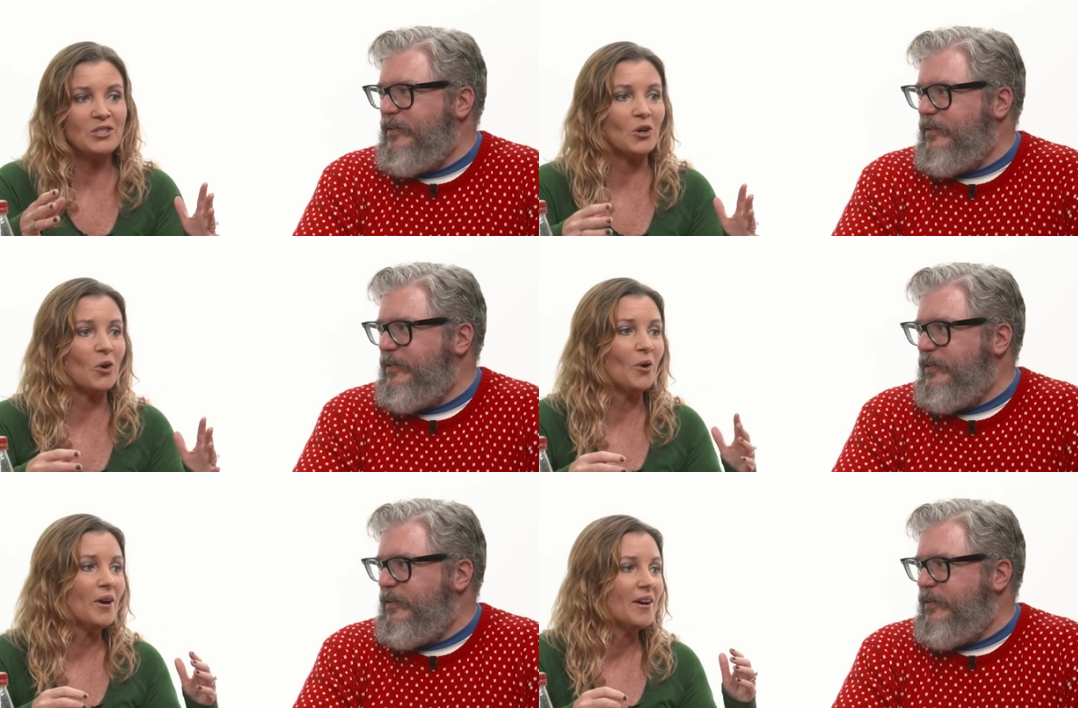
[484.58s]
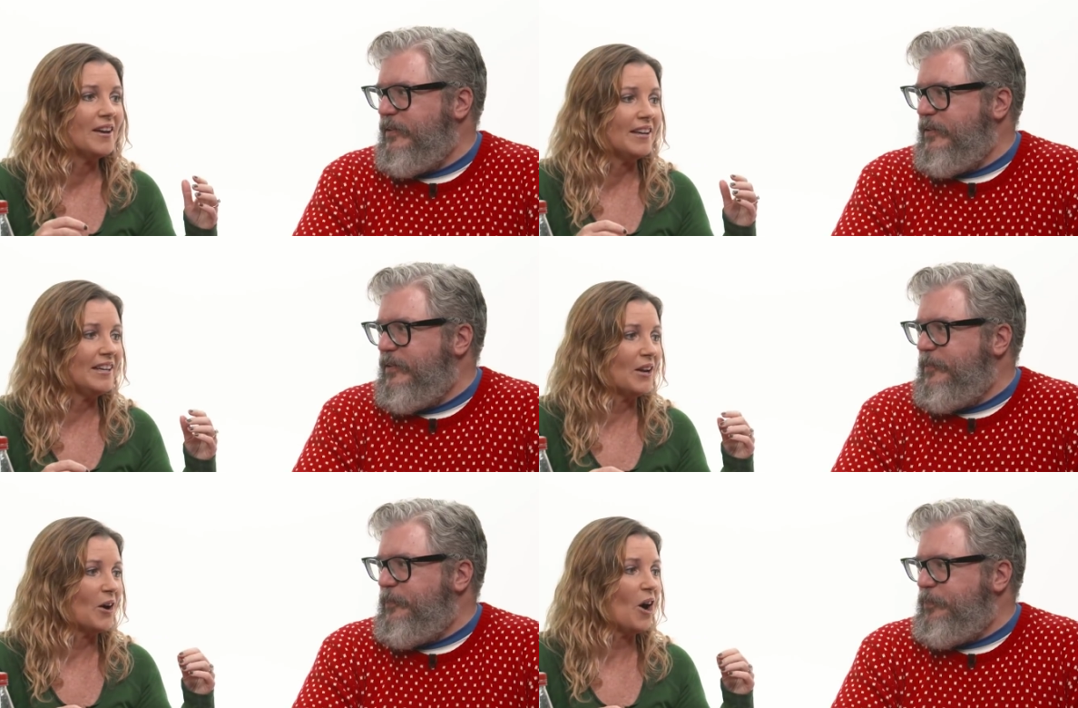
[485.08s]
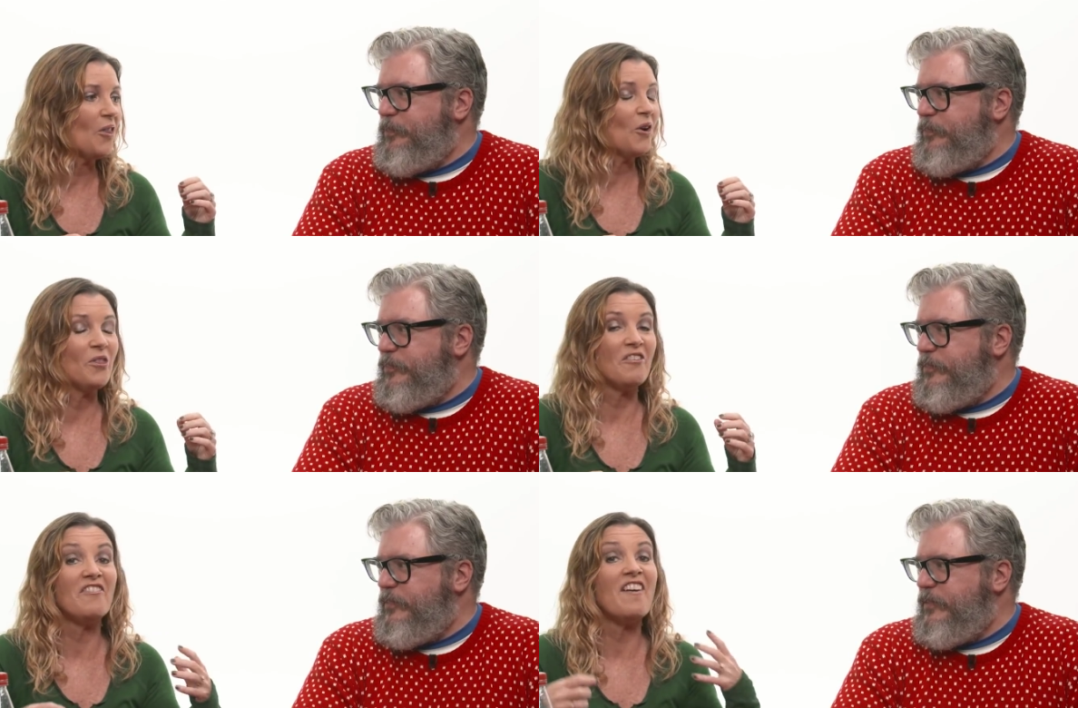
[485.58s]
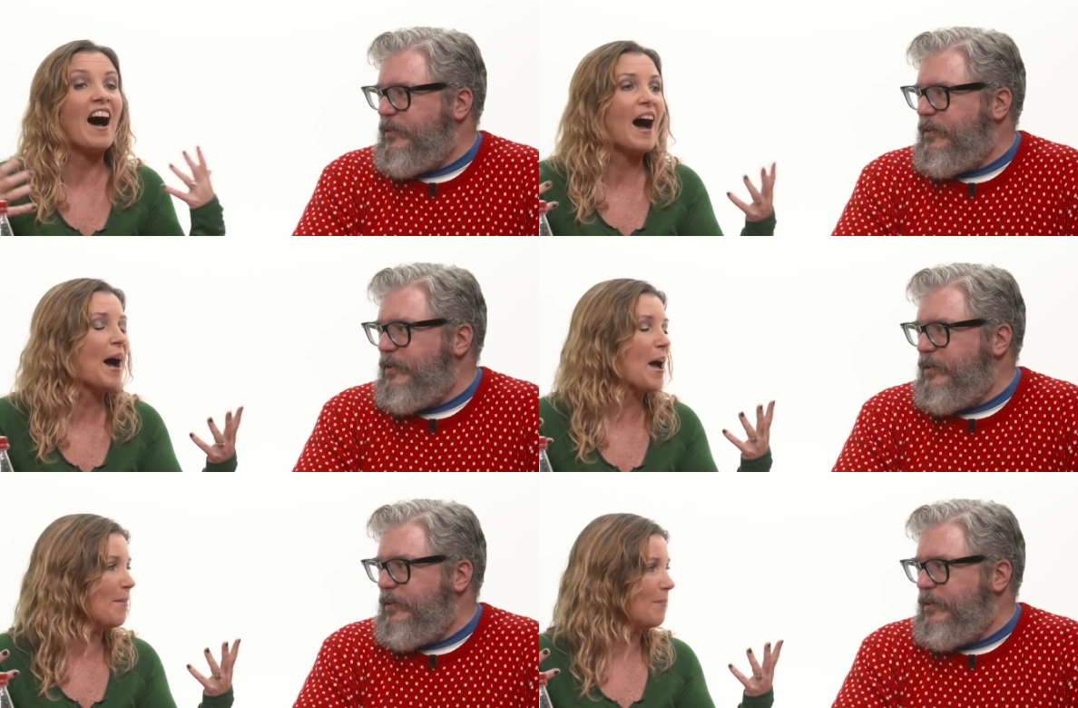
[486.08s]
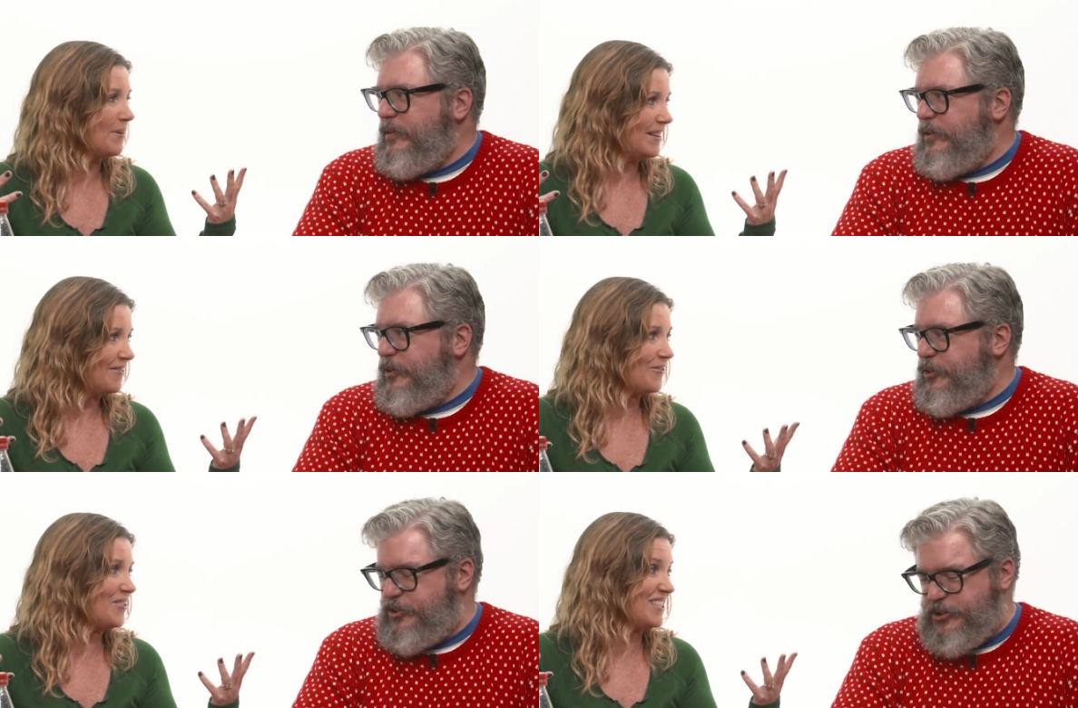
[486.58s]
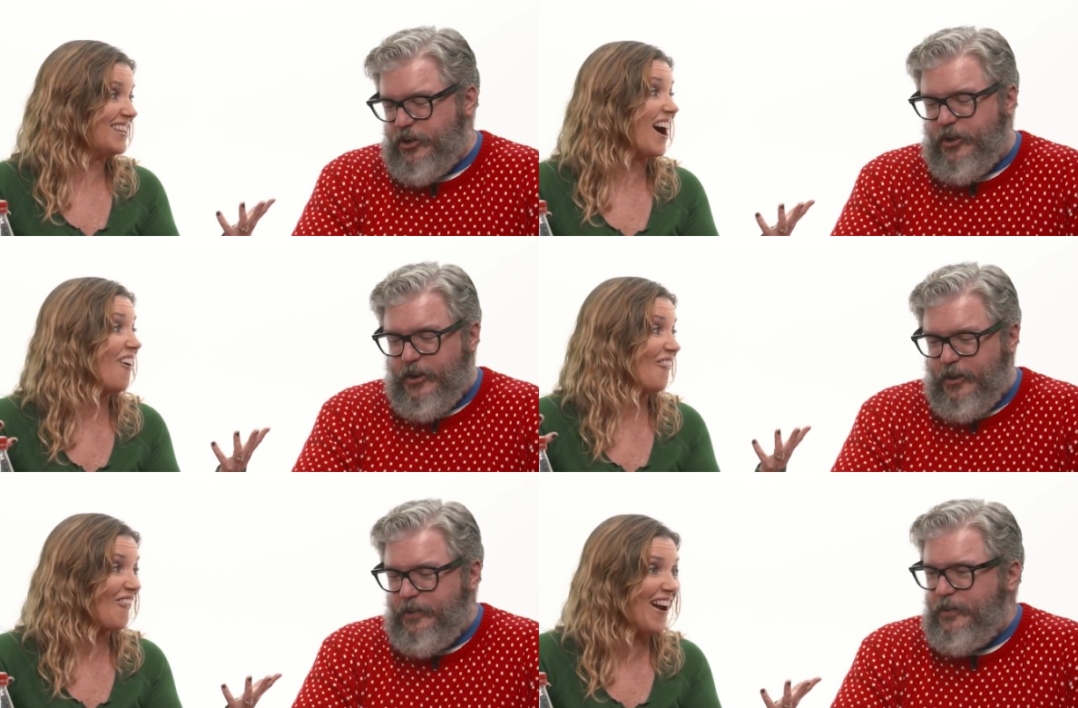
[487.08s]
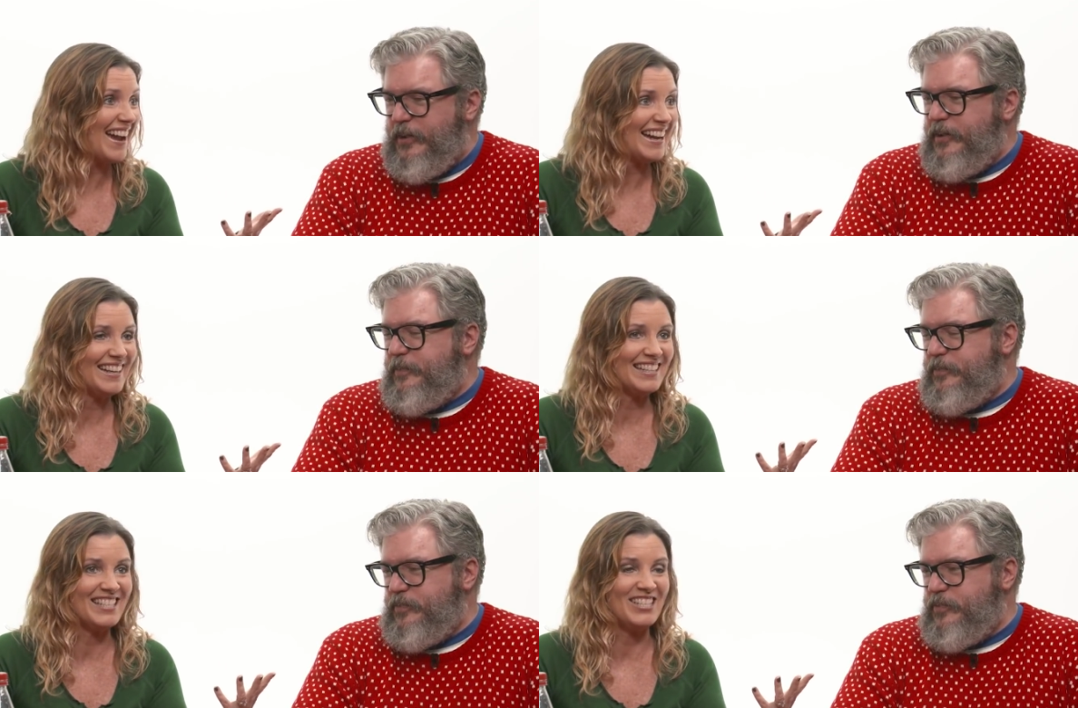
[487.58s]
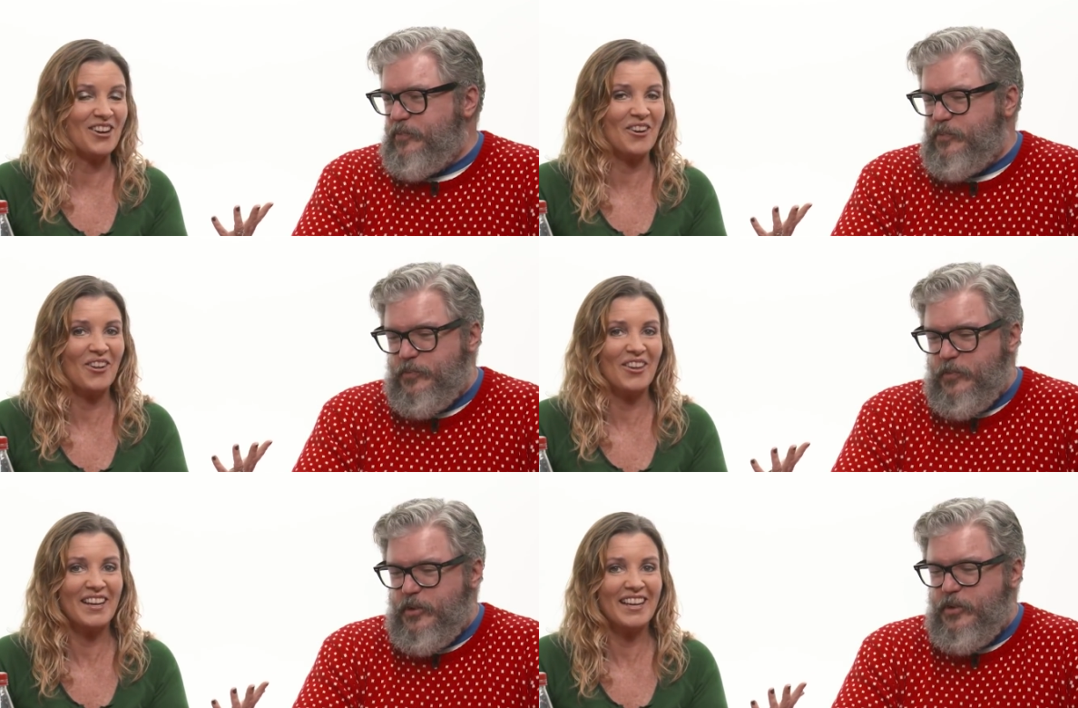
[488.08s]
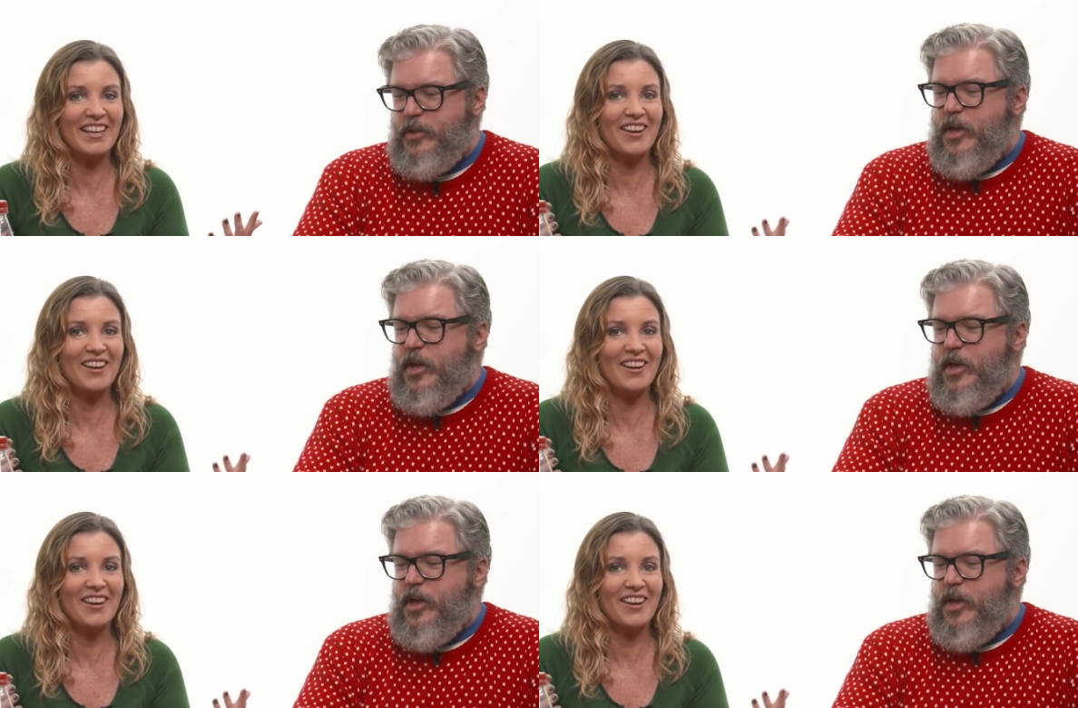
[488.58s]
Speaker 1: So, you know, although the vibe was sure. not right necessarily, you